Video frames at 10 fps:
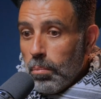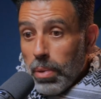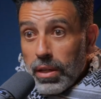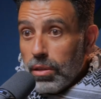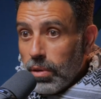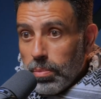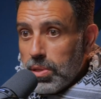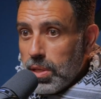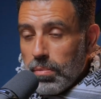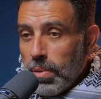better
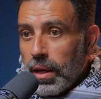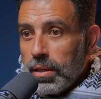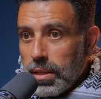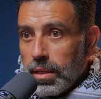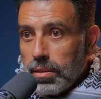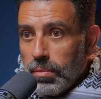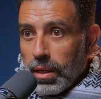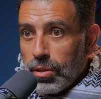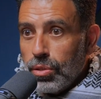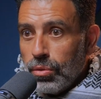represent Palestine to
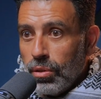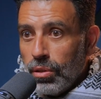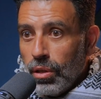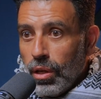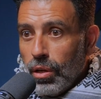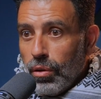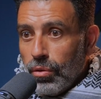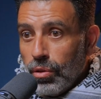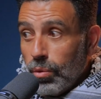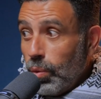make sure that,
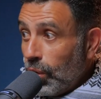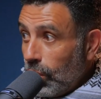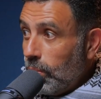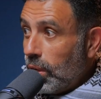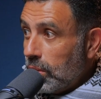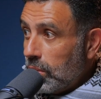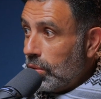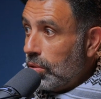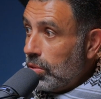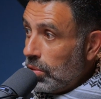we're humanised?
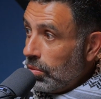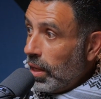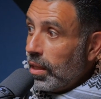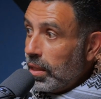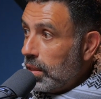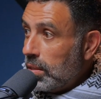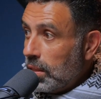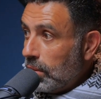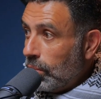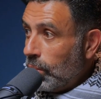Because the reality is
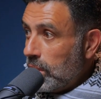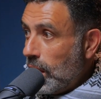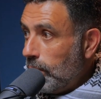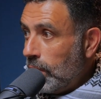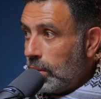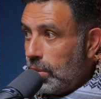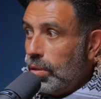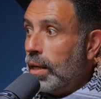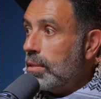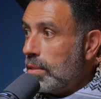that what's happening
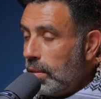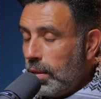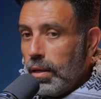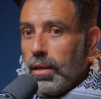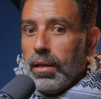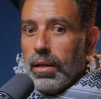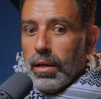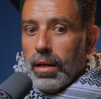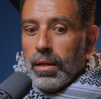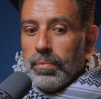to us
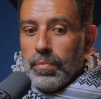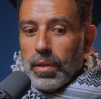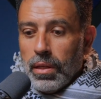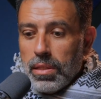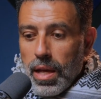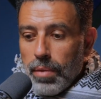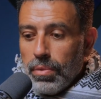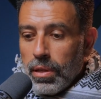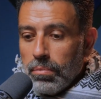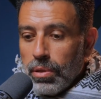is
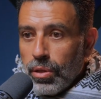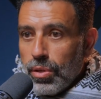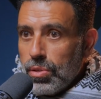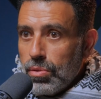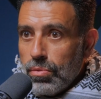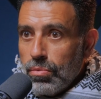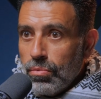happening because